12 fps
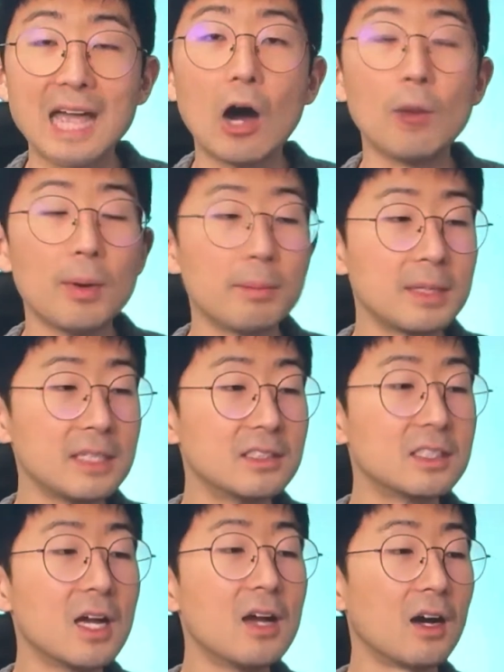album,
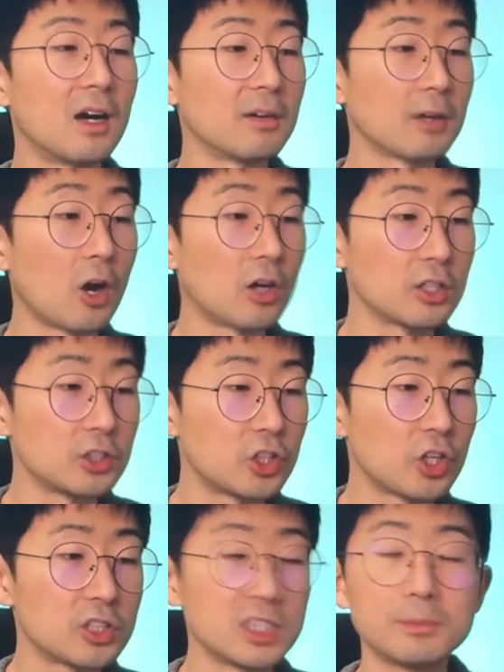he's uh, gone to
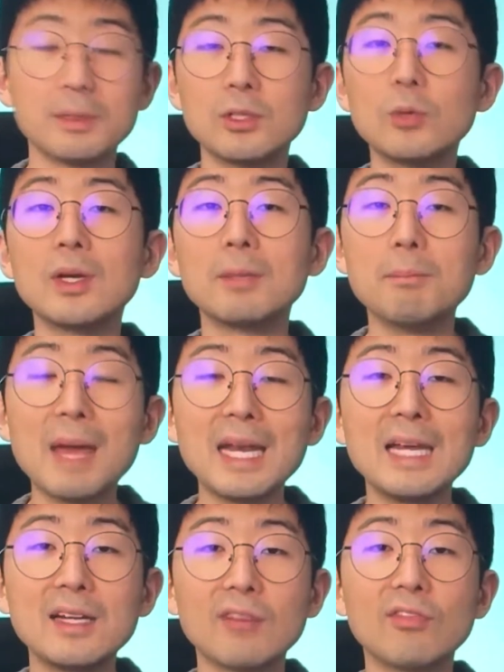church, he's been doing
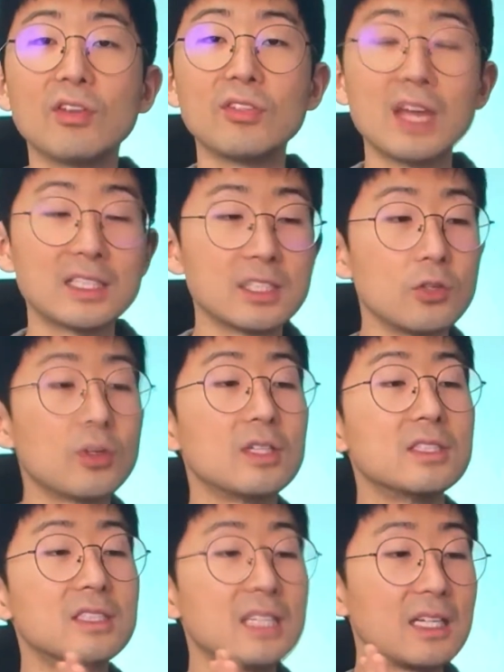many different things. And you can
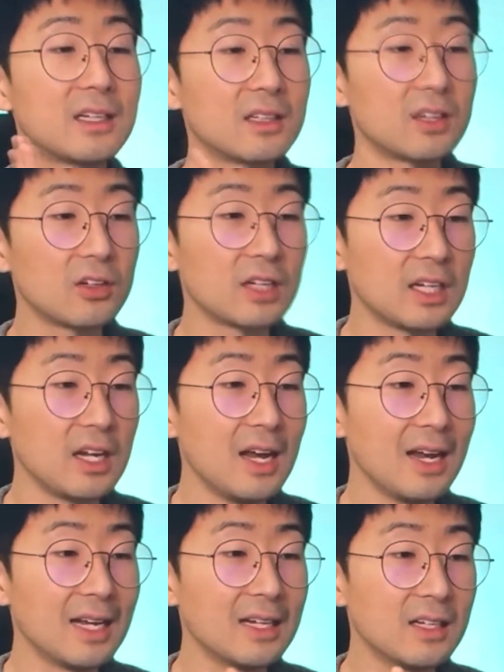see clearly
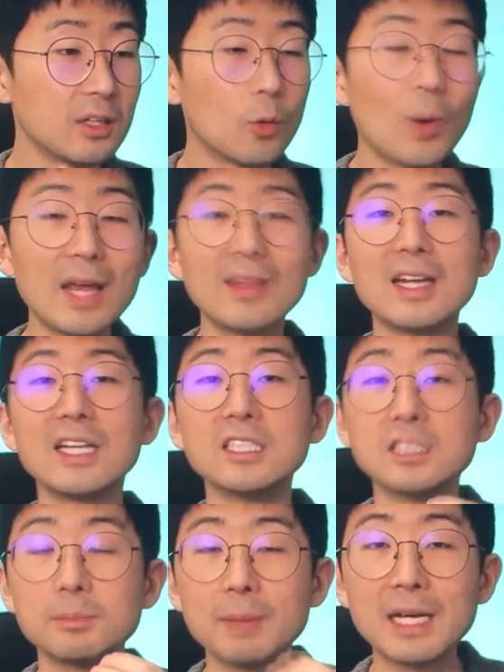in the way that he
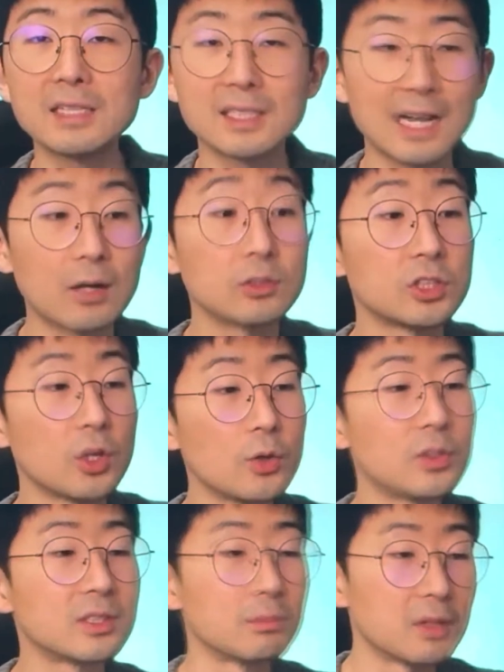speaks, and I'll show
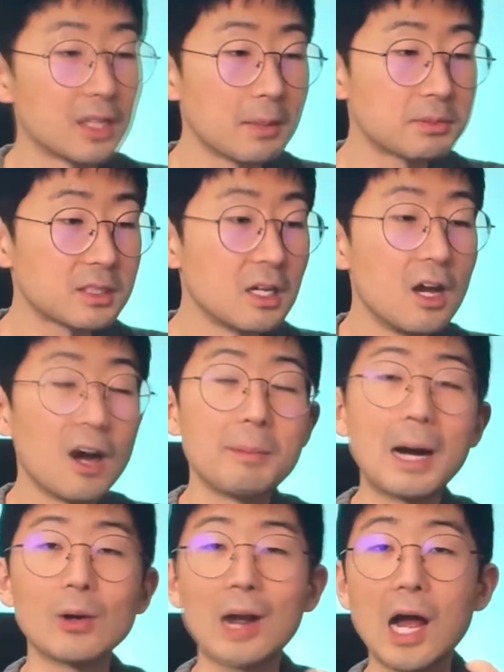you some clips
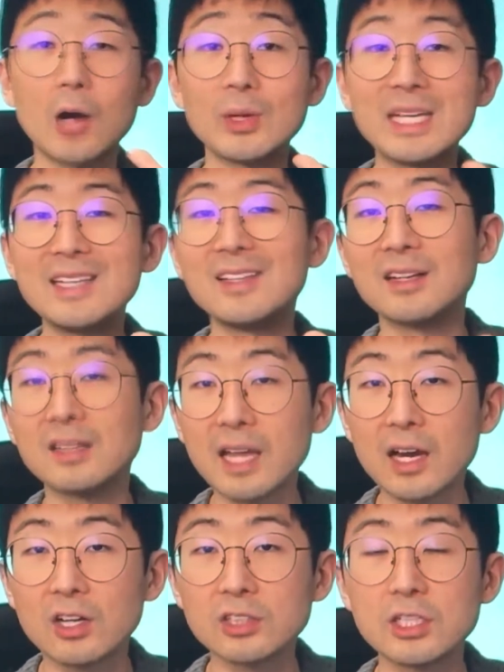about how he
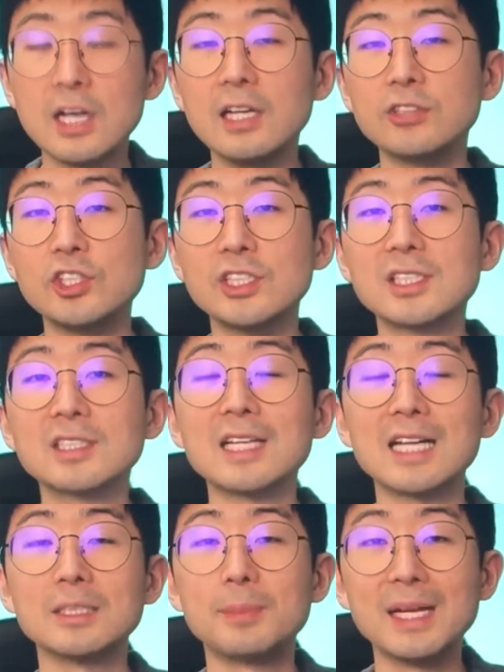declares Jesus
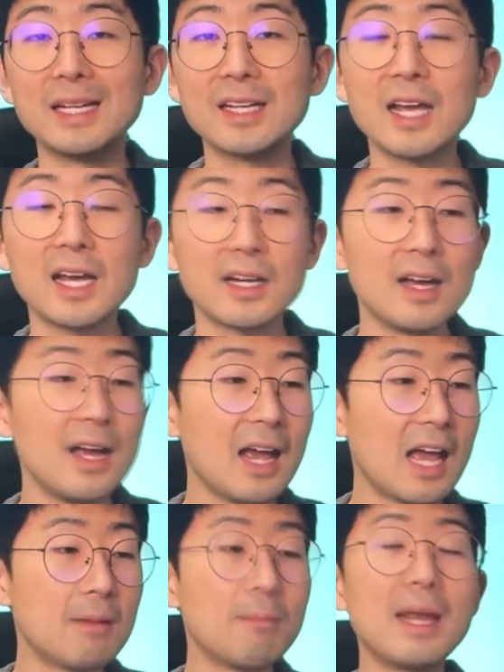as being king
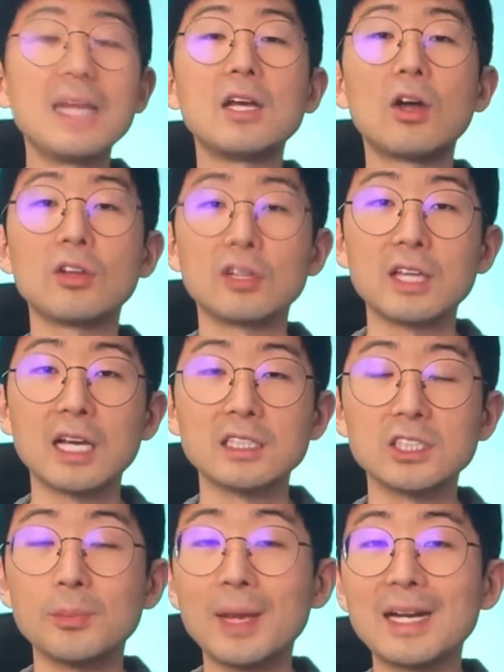and many other
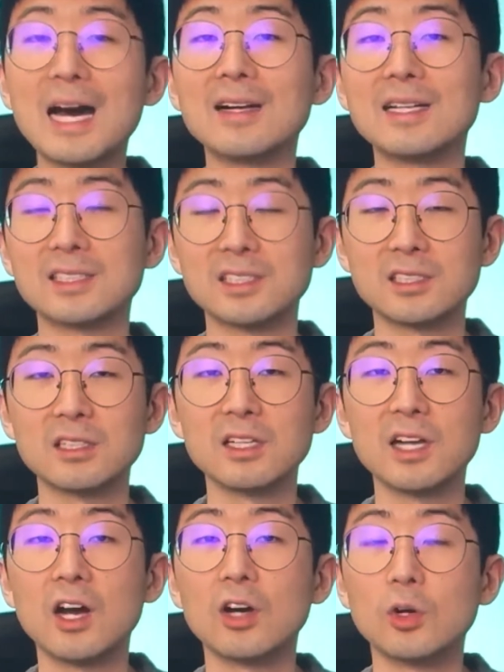things. You may not
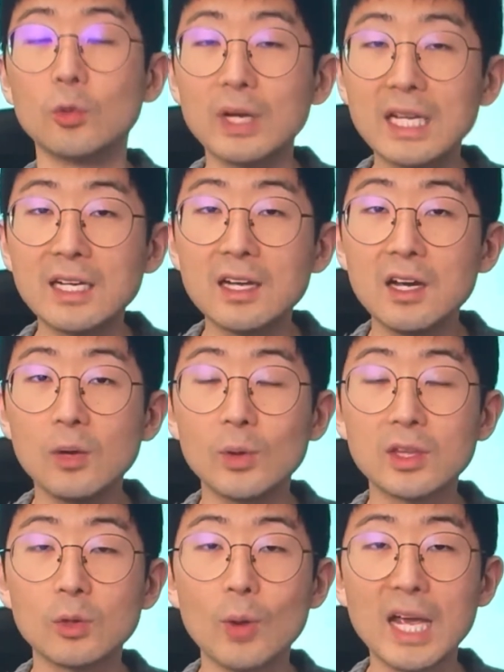necessarily agree
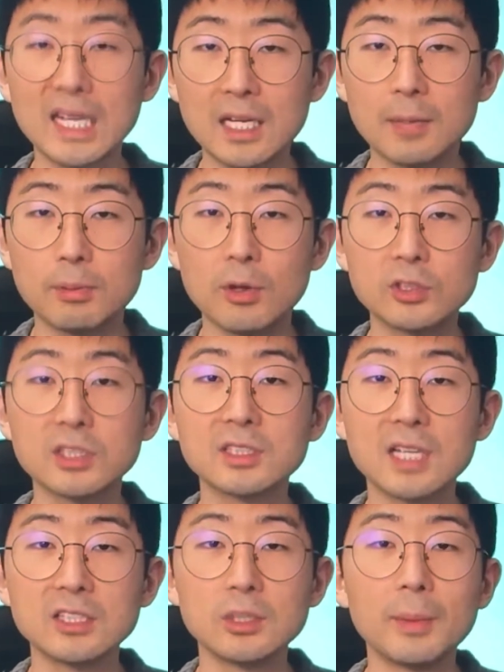with the way he approaches
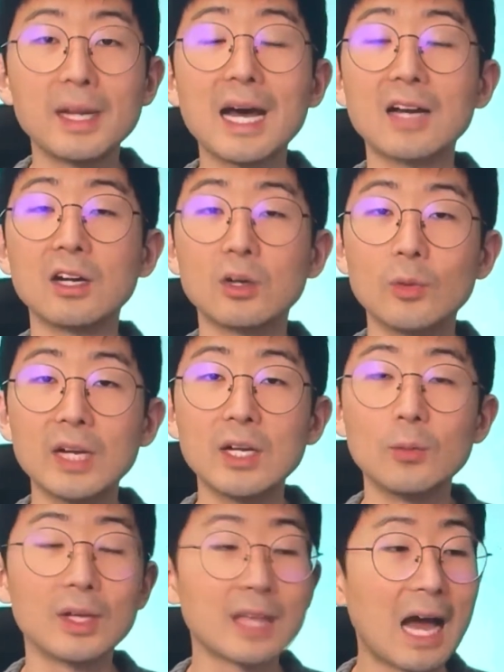things. You may not agree
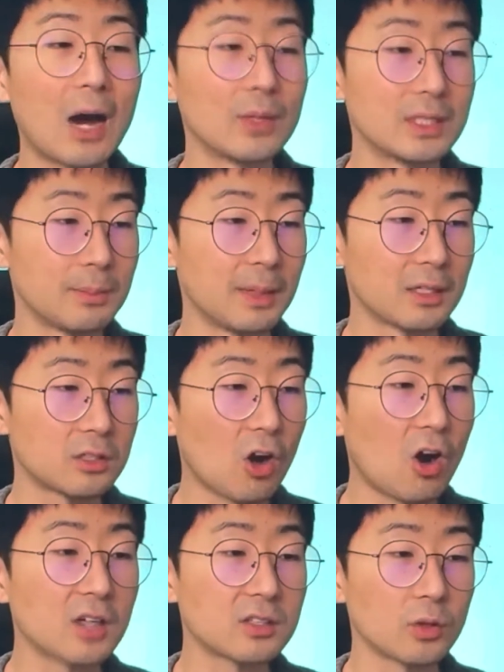with how he's being
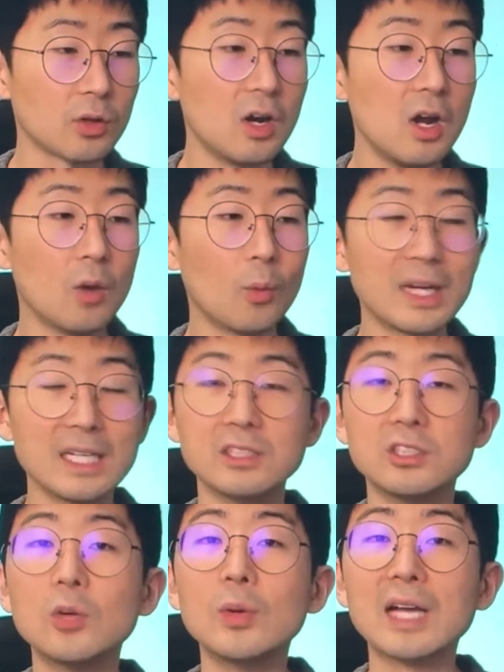taught or what he's
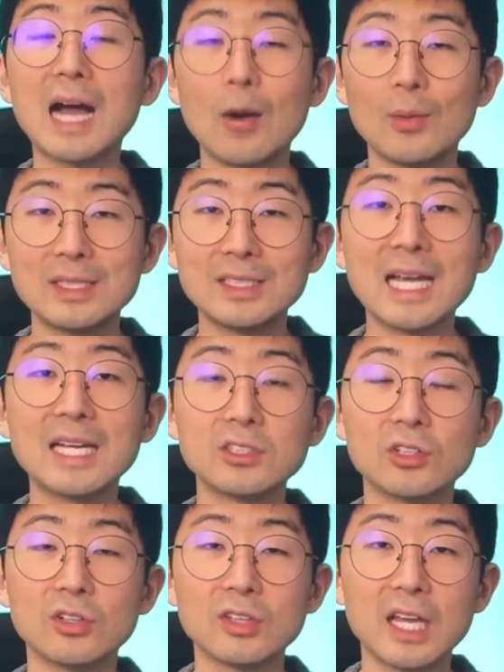doing, how he's saying
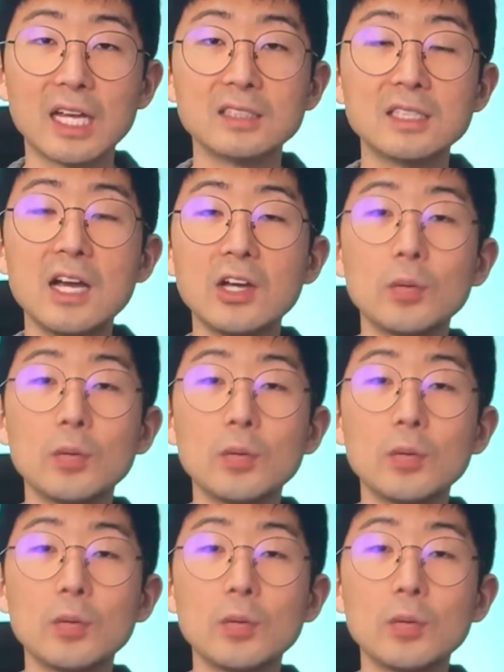certain things.